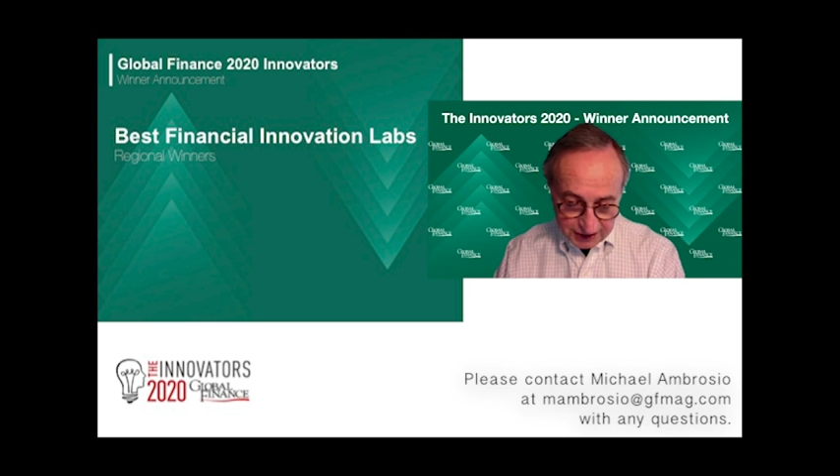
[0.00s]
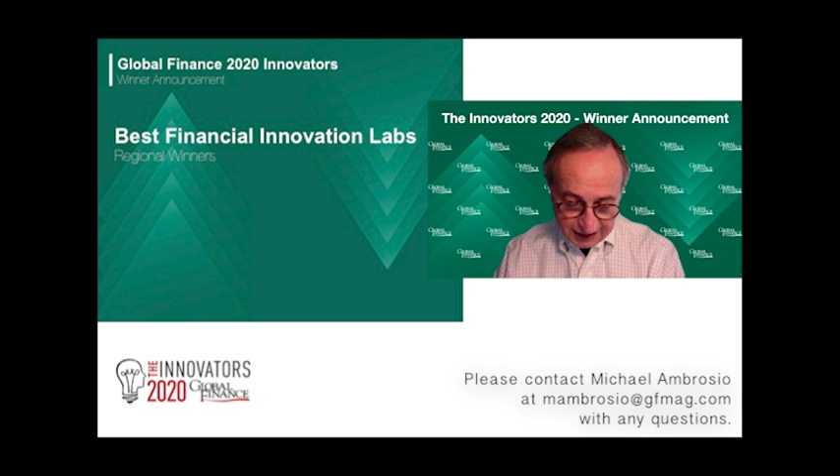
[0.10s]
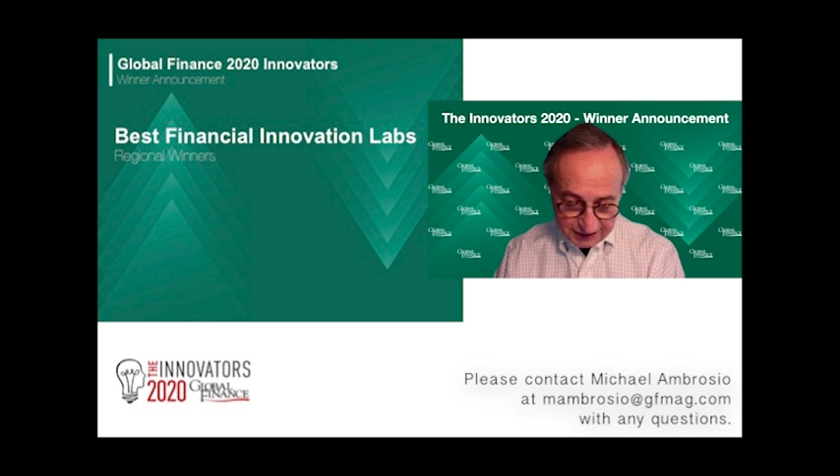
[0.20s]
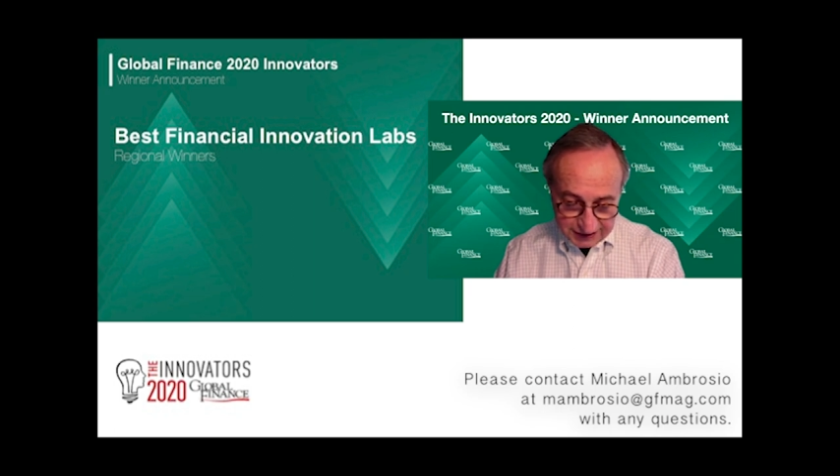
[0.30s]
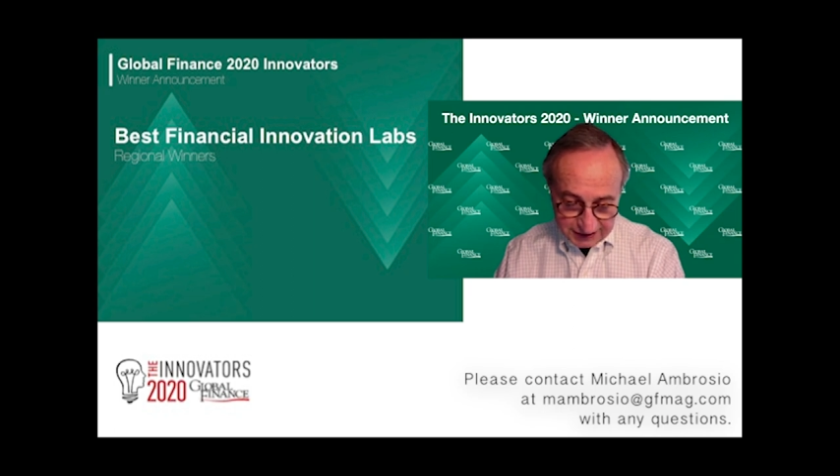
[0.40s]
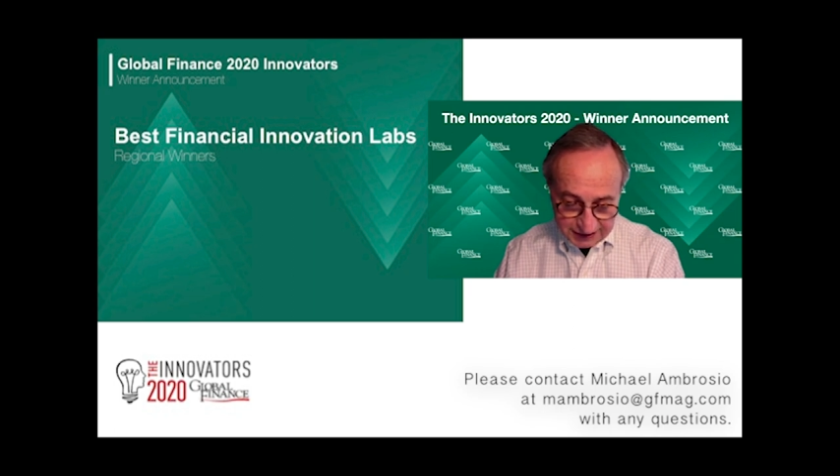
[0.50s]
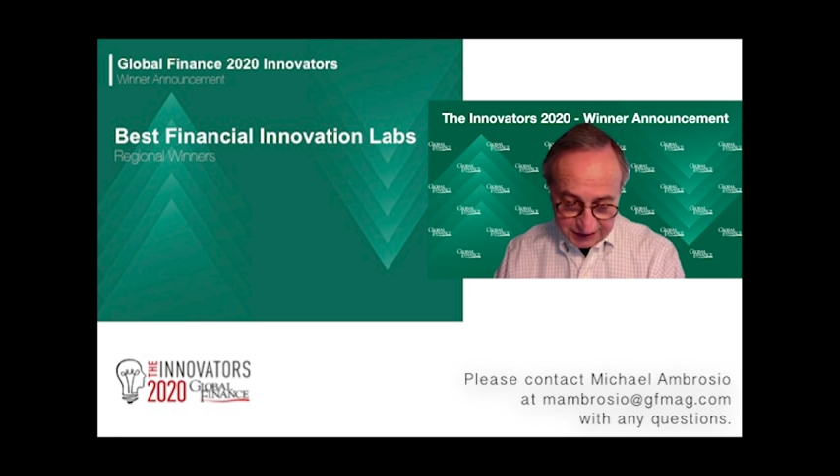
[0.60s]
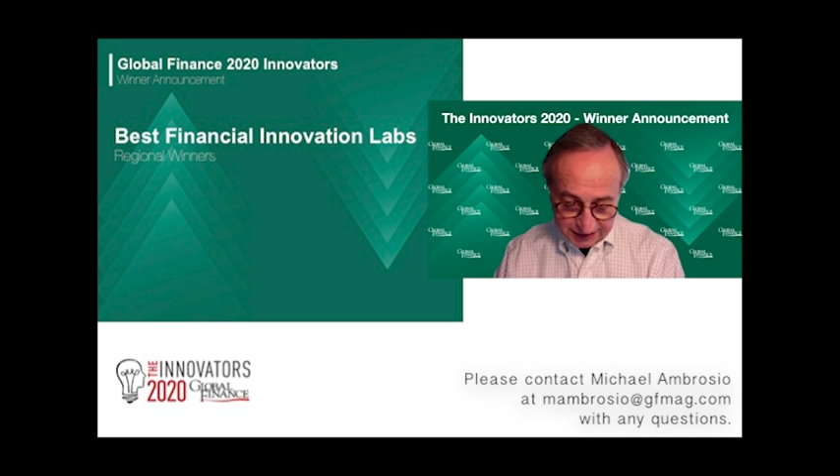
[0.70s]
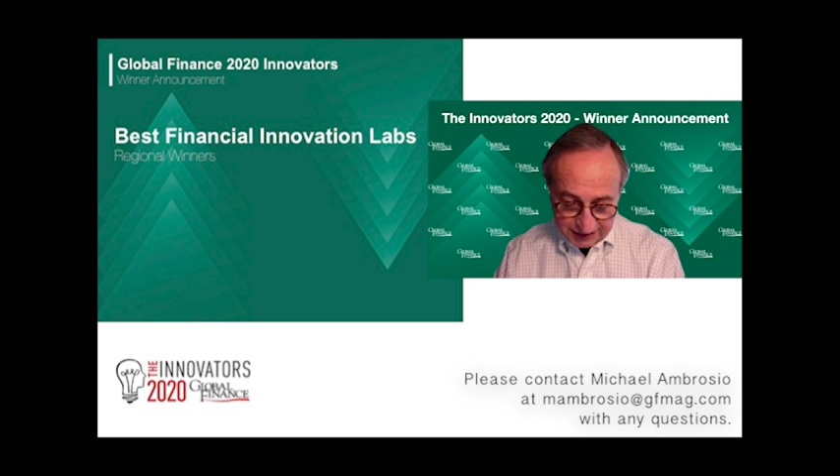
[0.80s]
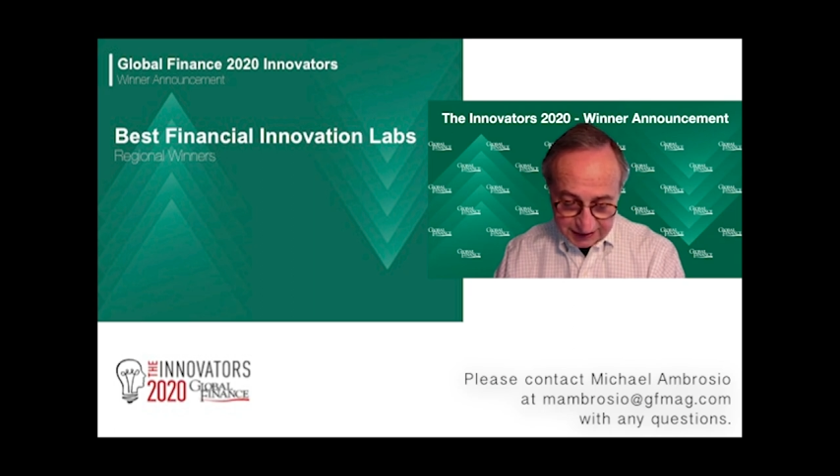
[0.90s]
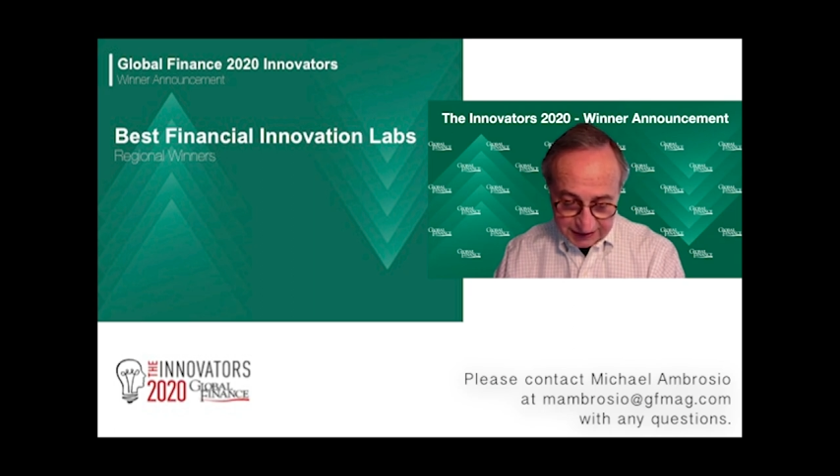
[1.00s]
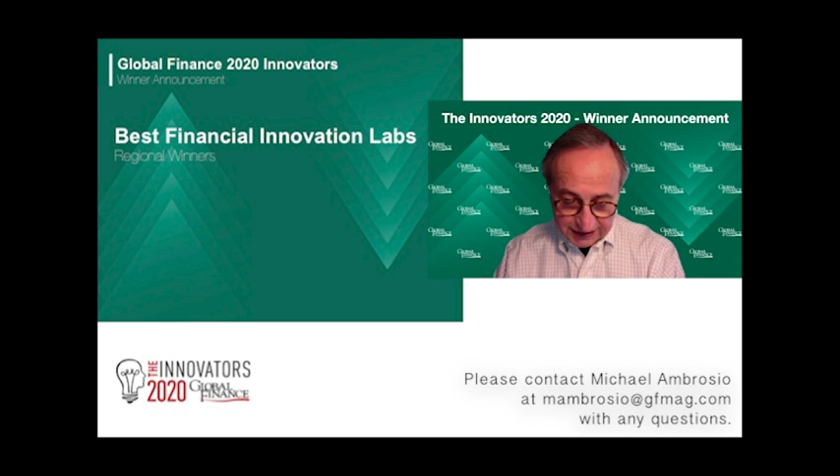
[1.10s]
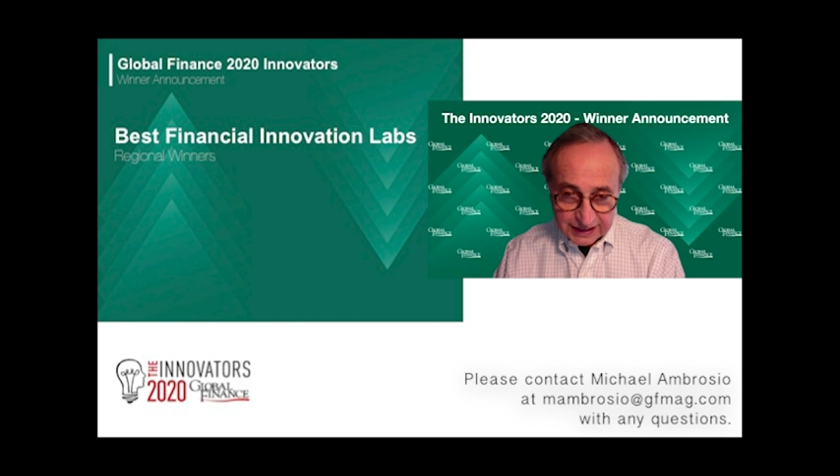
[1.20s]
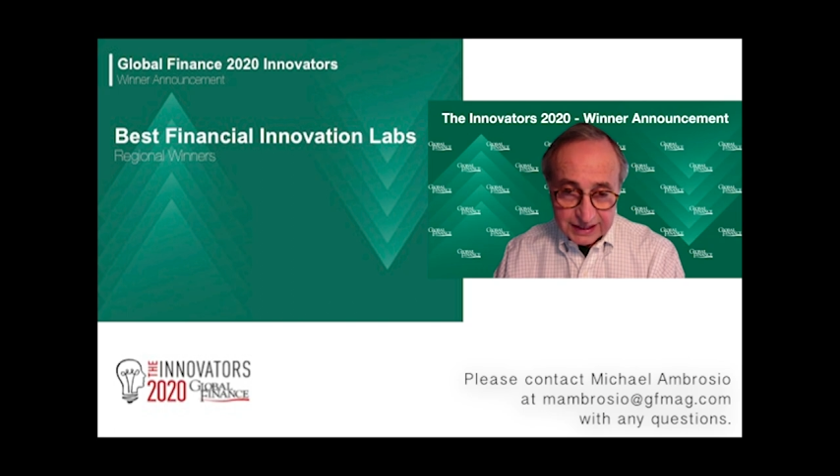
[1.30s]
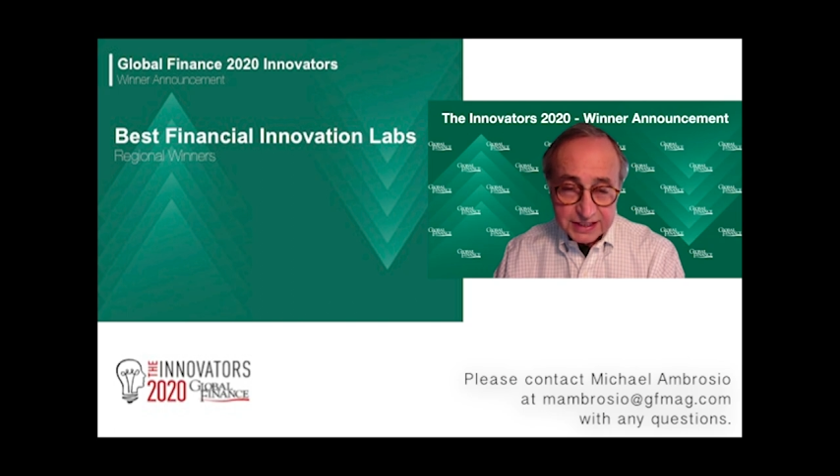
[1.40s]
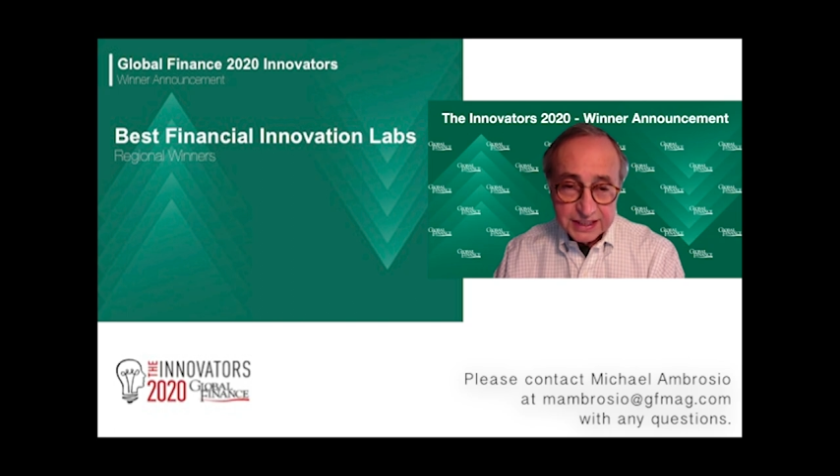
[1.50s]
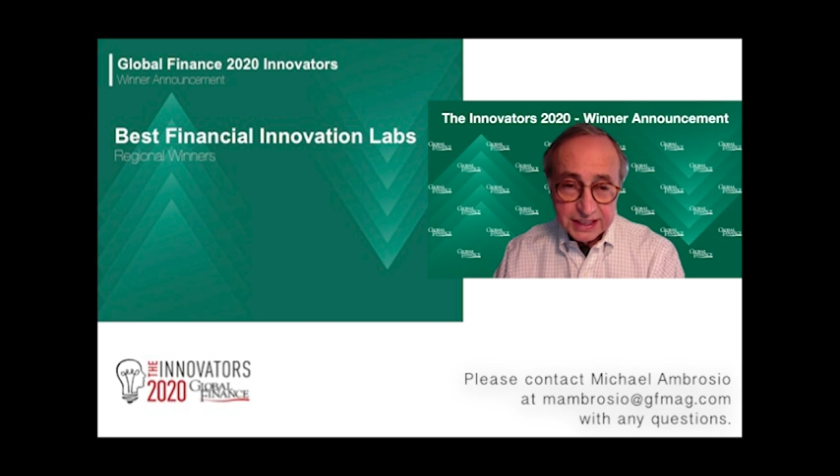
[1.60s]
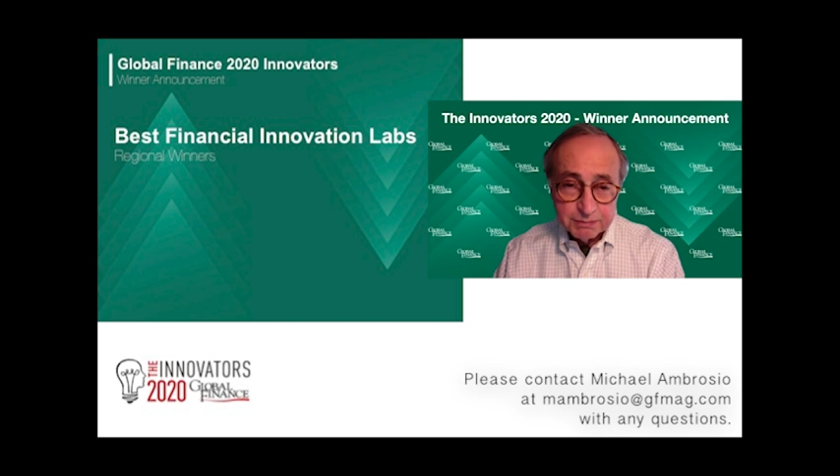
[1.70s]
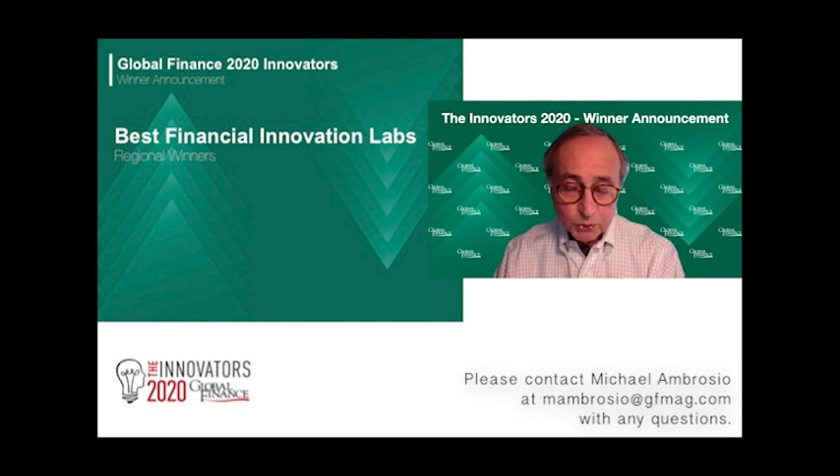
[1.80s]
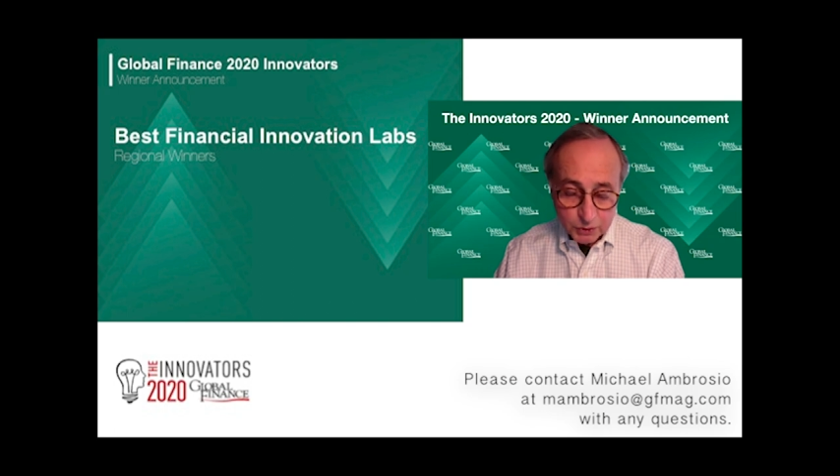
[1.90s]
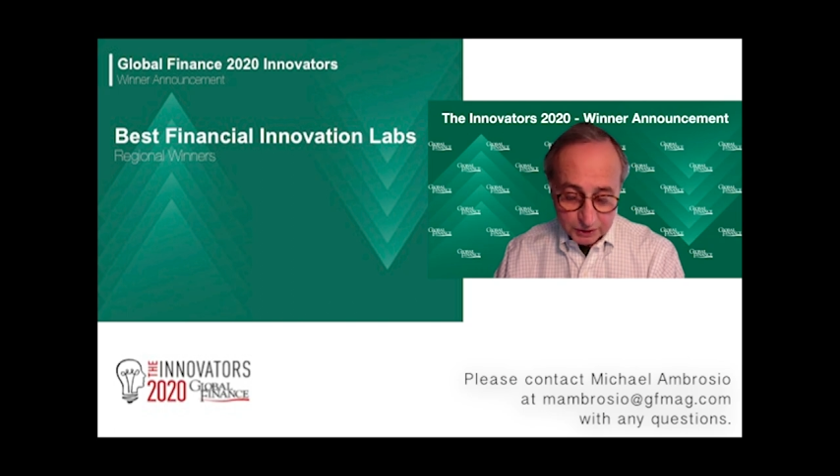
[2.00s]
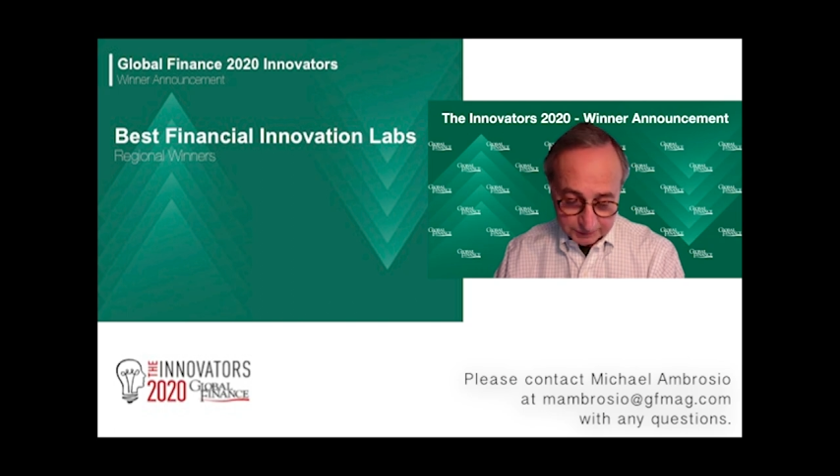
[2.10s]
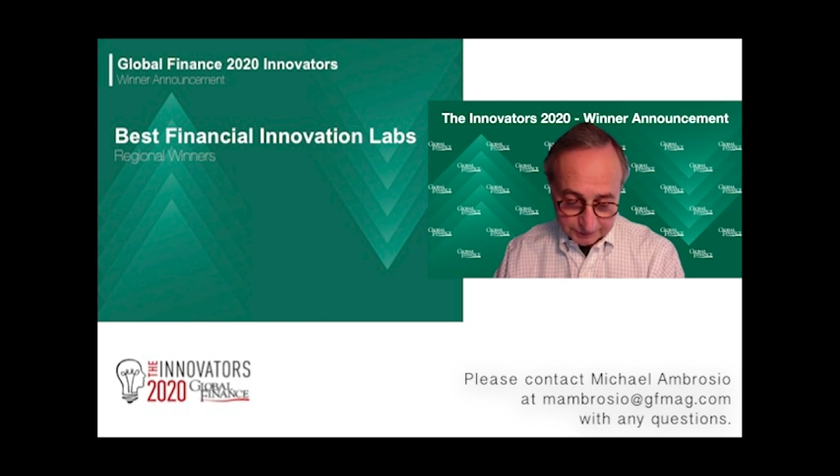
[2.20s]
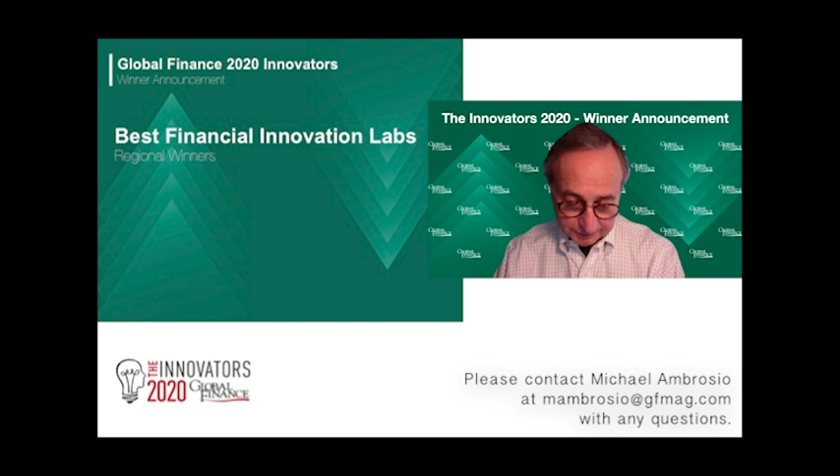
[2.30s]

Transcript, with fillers: X in Singapore.